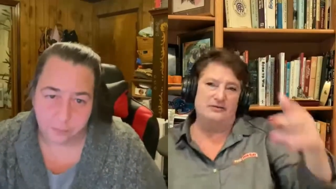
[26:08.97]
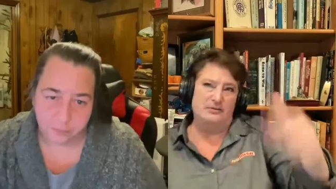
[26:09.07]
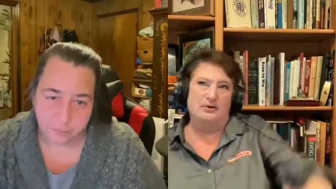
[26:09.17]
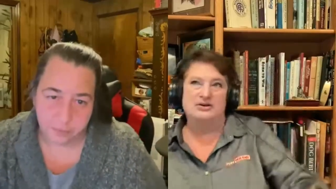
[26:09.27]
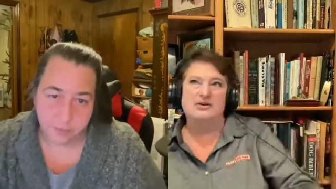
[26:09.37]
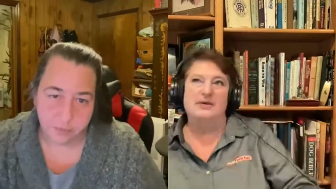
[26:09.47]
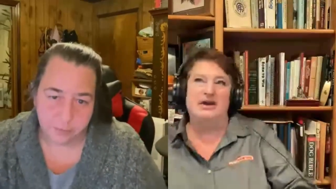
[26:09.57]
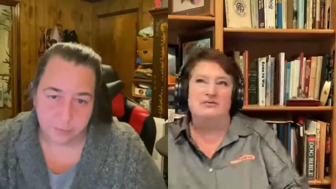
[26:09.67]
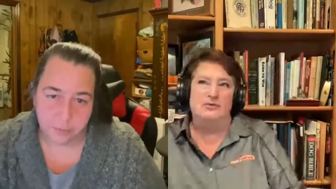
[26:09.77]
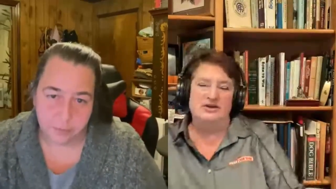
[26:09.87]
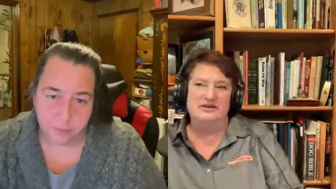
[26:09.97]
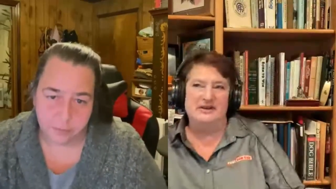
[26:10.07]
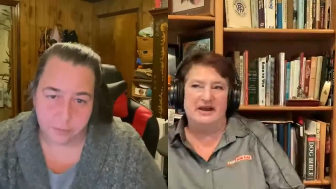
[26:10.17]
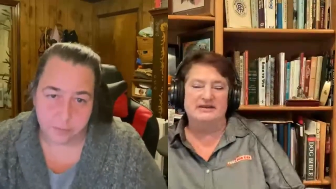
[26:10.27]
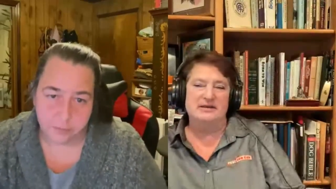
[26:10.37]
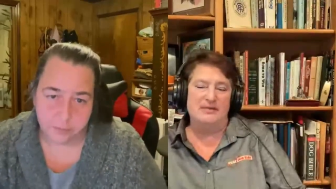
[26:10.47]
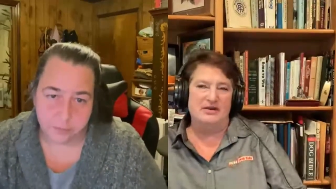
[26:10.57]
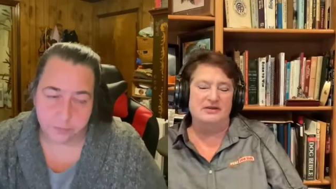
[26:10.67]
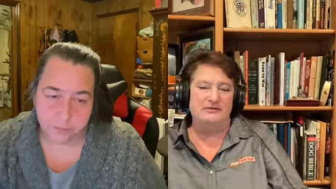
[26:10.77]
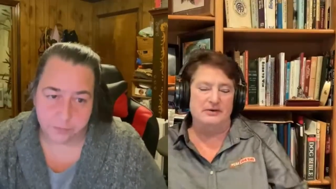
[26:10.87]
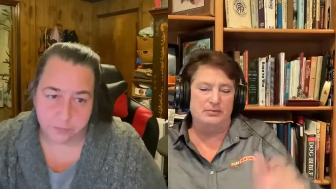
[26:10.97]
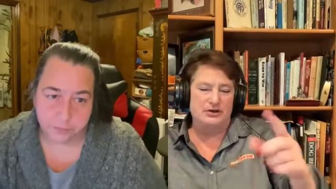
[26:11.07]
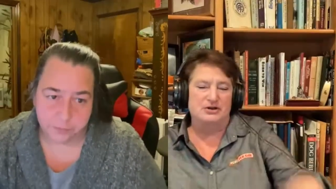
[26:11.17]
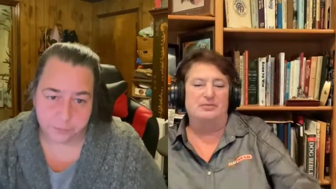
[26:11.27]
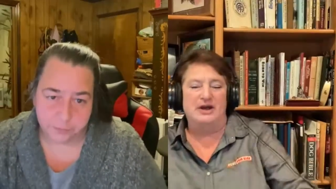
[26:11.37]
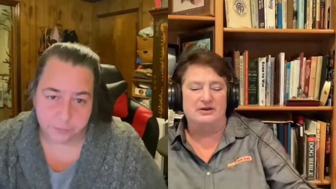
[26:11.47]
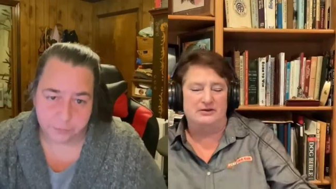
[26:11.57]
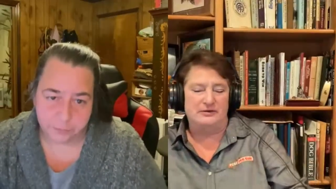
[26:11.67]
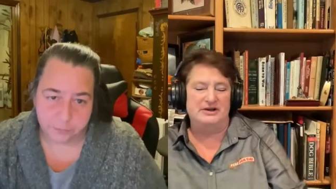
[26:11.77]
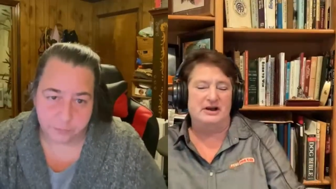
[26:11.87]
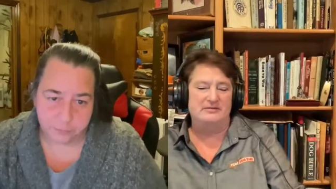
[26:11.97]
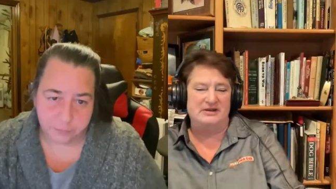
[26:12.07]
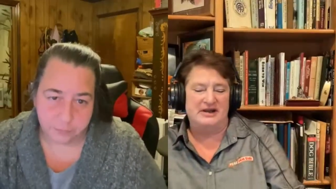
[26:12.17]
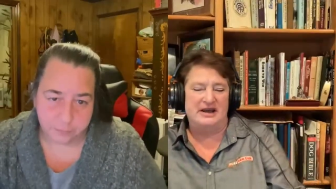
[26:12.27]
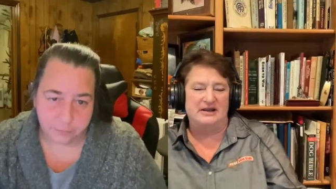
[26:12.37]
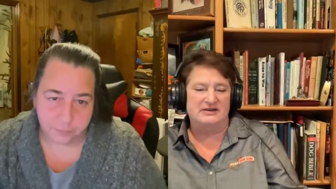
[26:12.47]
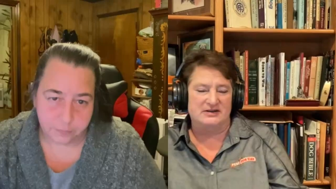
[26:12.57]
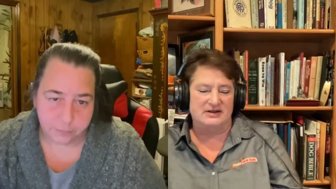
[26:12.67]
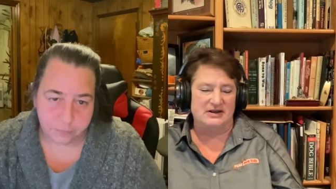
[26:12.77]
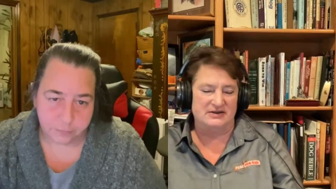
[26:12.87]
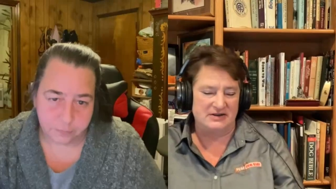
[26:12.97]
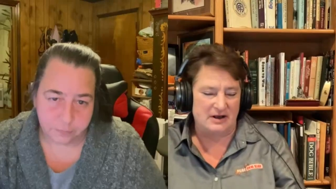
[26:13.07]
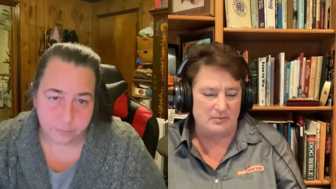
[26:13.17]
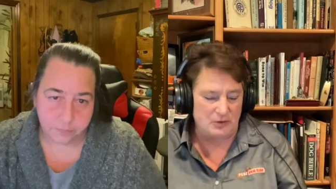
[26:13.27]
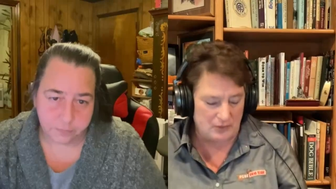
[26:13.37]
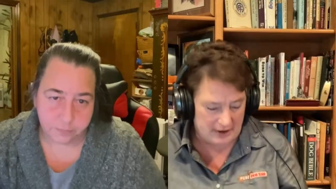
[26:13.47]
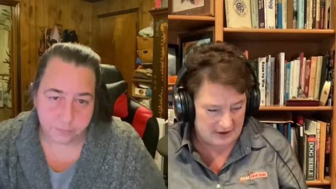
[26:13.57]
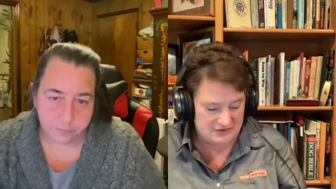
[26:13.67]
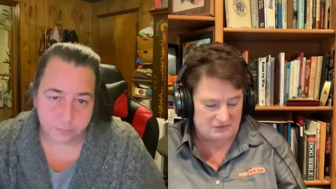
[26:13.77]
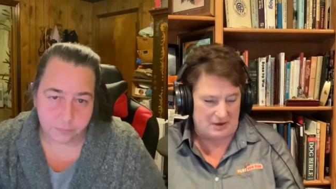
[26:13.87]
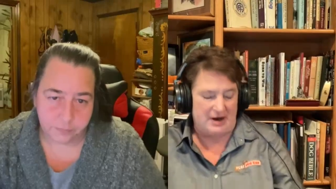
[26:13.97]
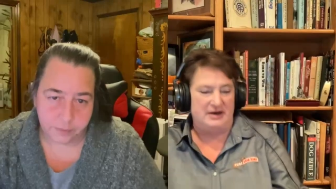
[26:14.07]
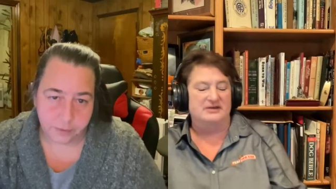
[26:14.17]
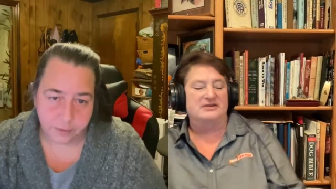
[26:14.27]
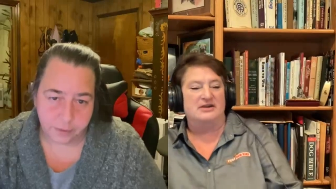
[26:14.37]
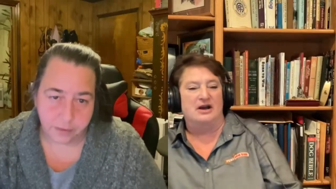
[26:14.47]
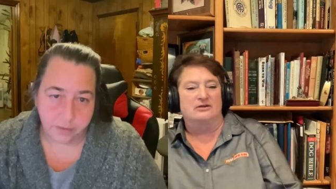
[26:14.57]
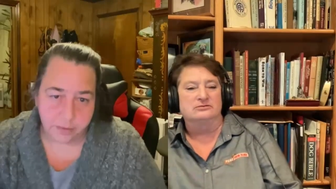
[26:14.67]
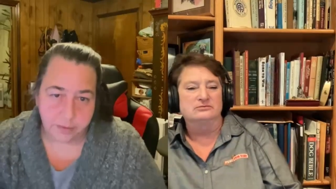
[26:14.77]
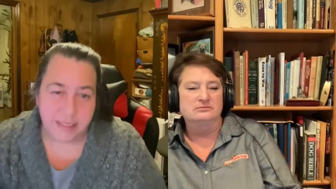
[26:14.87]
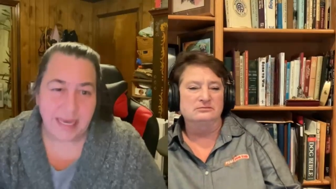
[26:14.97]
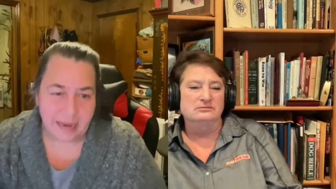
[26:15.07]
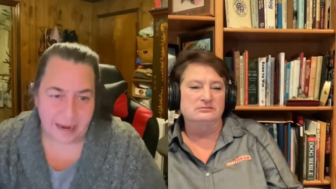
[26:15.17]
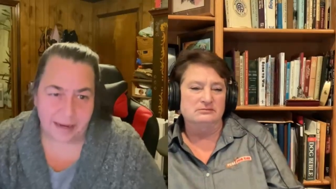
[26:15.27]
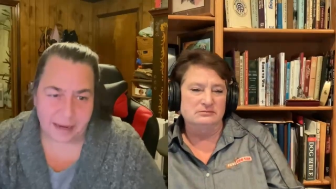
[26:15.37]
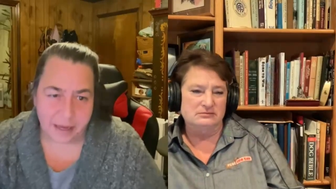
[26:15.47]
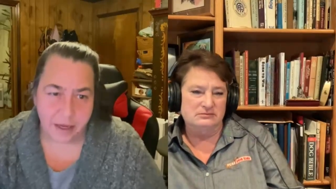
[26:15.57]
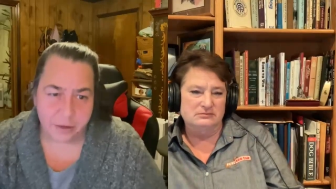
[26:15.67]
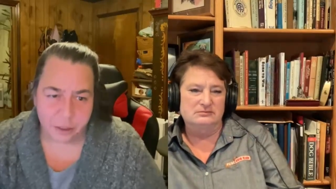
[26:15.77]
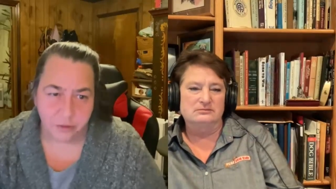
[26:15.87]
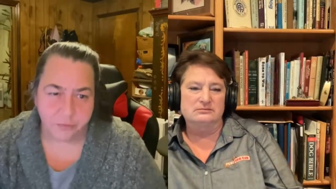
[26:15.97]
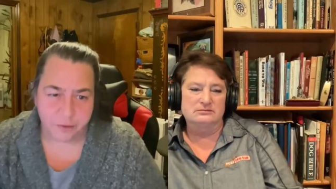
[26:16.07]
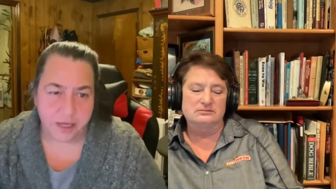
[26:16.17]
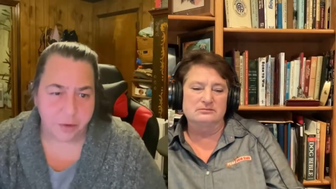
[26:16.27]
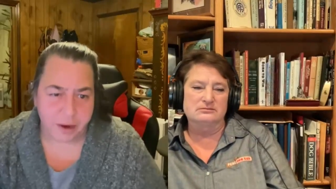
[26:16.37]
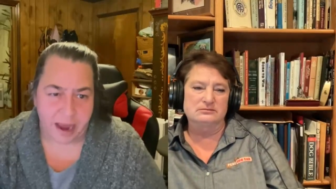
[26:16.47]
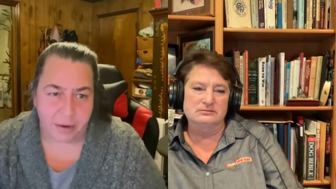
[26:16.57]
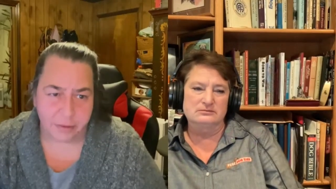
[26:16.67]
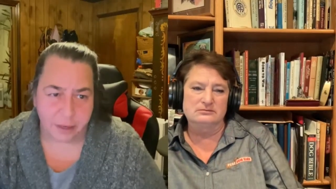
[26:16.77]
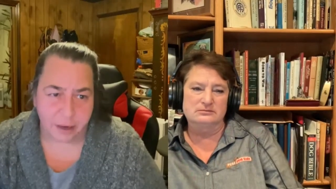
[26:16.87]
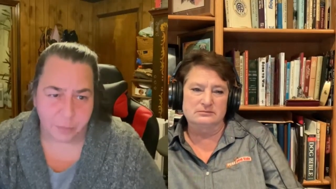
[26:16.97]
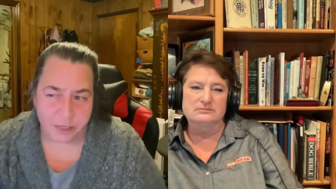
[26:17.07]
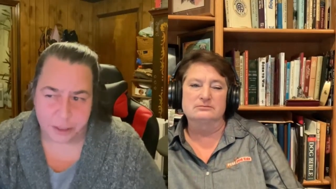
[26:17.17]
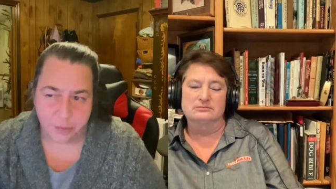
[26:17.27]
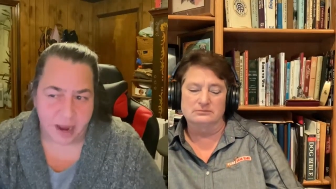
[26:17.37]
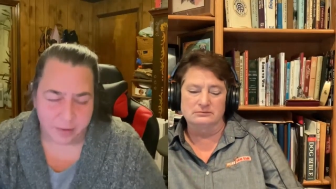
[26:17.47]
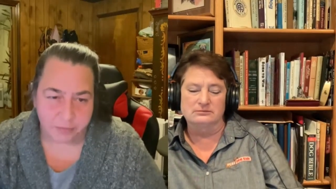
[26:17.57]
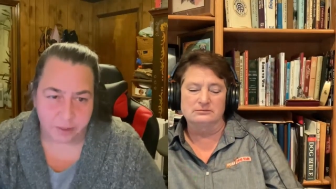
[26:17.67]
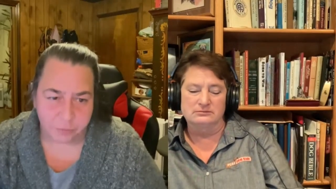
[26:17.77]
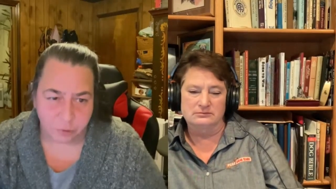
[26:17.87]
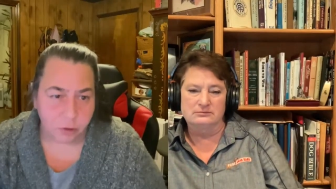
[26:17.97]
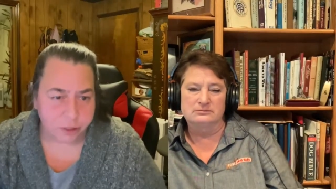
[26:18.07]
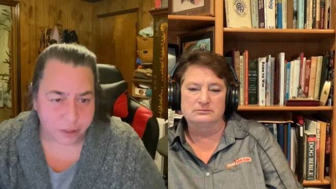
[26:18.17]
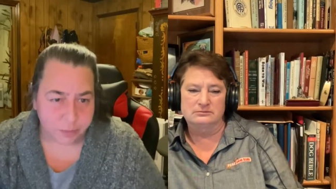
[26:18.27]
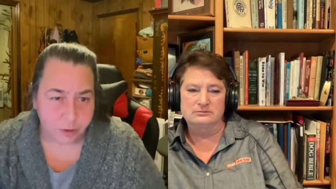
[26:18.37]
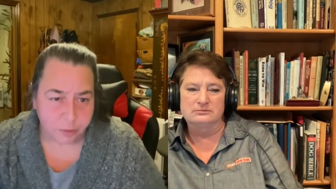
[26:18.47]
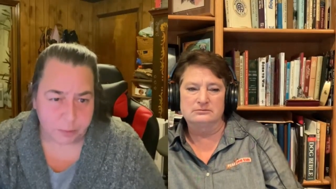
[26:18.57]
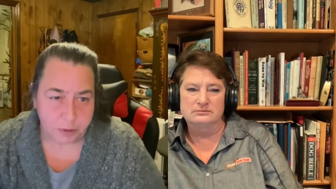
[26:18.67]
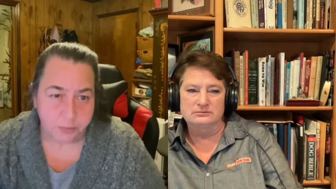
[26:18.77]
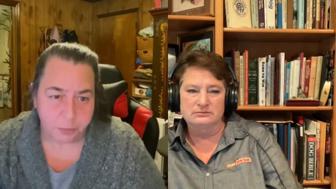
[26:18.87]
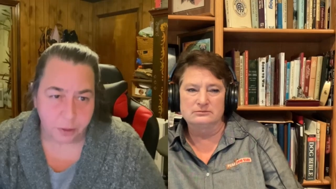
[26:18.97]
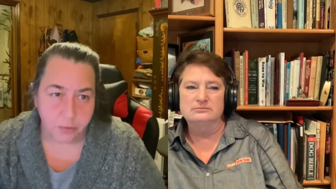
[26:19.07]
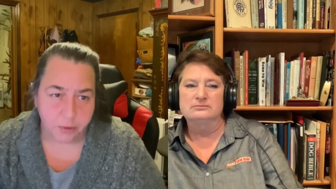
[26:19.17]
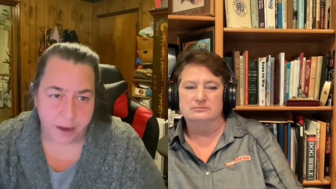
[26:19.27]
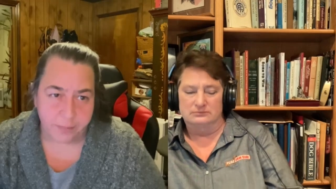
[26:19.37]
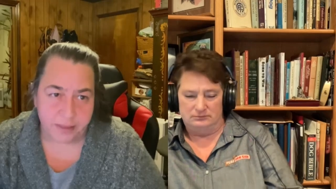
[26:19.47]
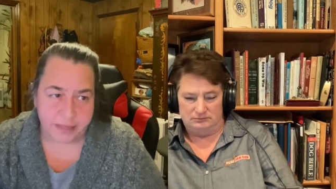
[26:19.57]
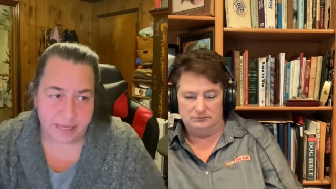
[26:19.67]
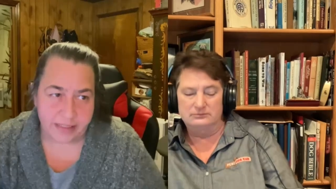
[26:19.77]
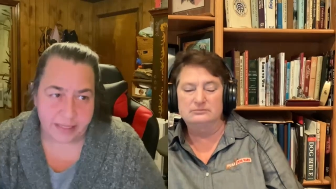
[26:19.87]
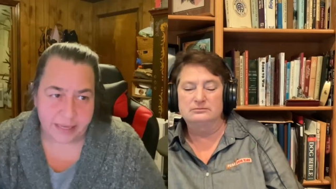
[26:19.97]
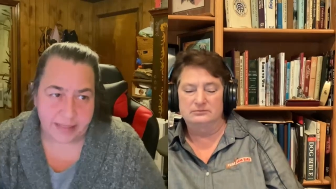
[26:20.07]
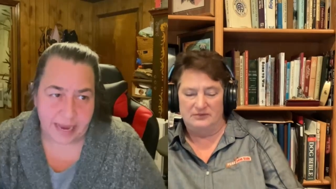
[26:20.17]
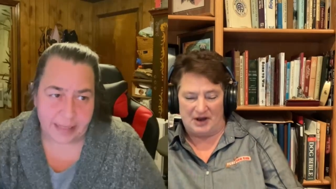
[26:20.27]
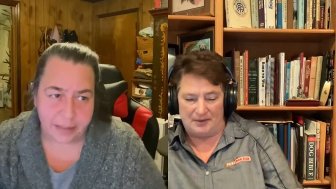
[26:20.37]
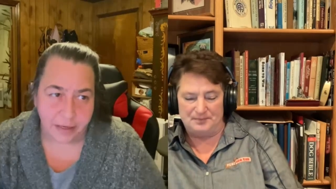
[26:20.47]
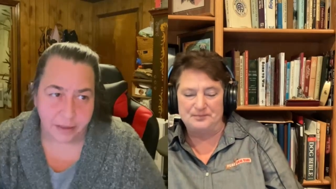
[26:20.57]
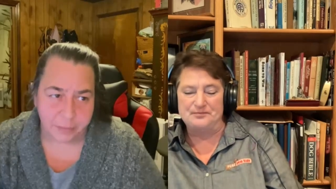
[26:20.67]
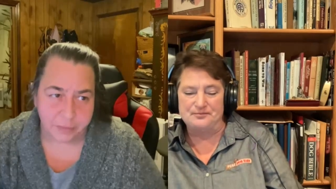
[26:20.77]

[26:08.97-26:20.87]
Speaker 1: you push the button once a day, it's a month. If you push the button three times a day, it's it's a couple weeks, right? So
Speaker 2: yeah you, you'll figure out um, we do have a roll subscription program and things like that um,